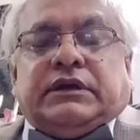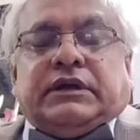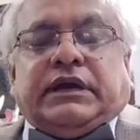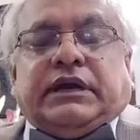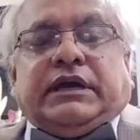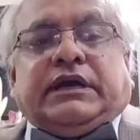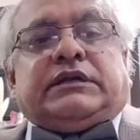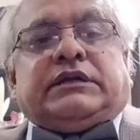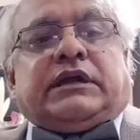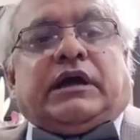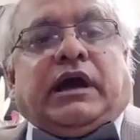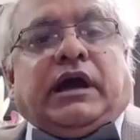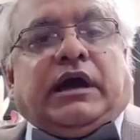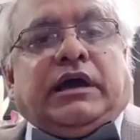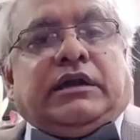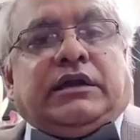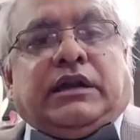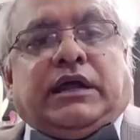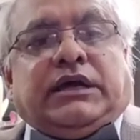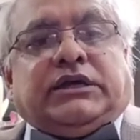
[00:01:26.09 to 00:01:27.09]
And
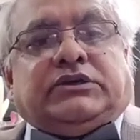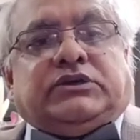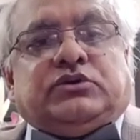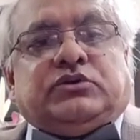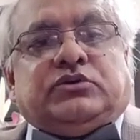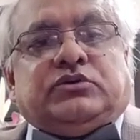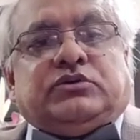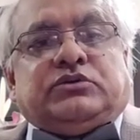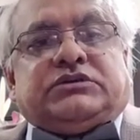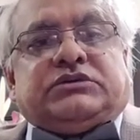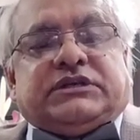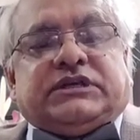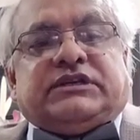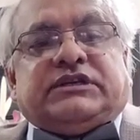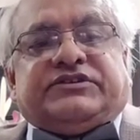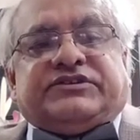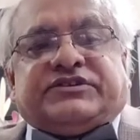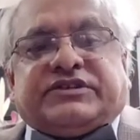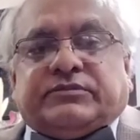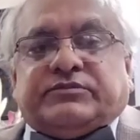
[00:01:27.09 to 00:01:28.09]
I'd like to tell
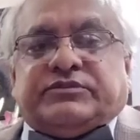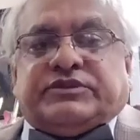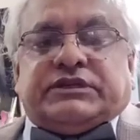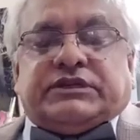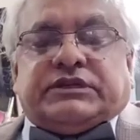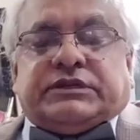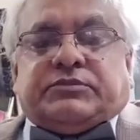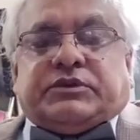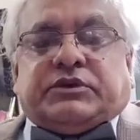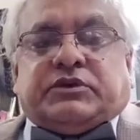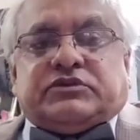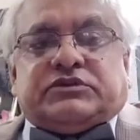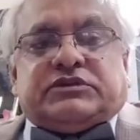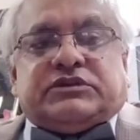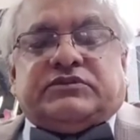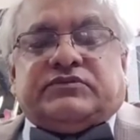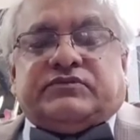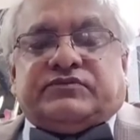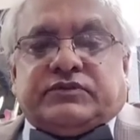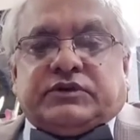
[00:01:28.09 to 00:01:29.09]
something about
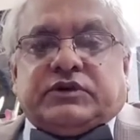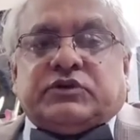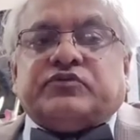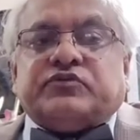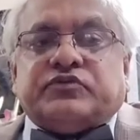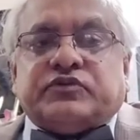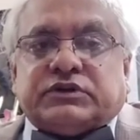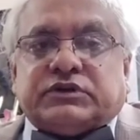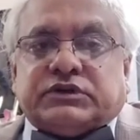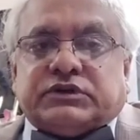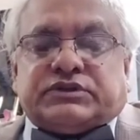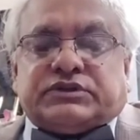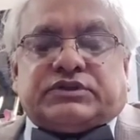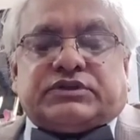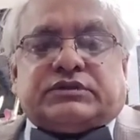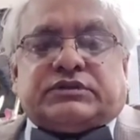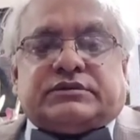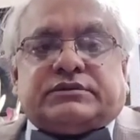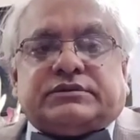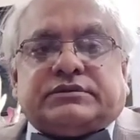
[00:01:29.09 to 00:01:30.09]
him
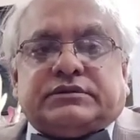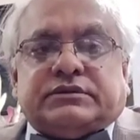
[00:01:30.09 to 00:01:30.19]
first.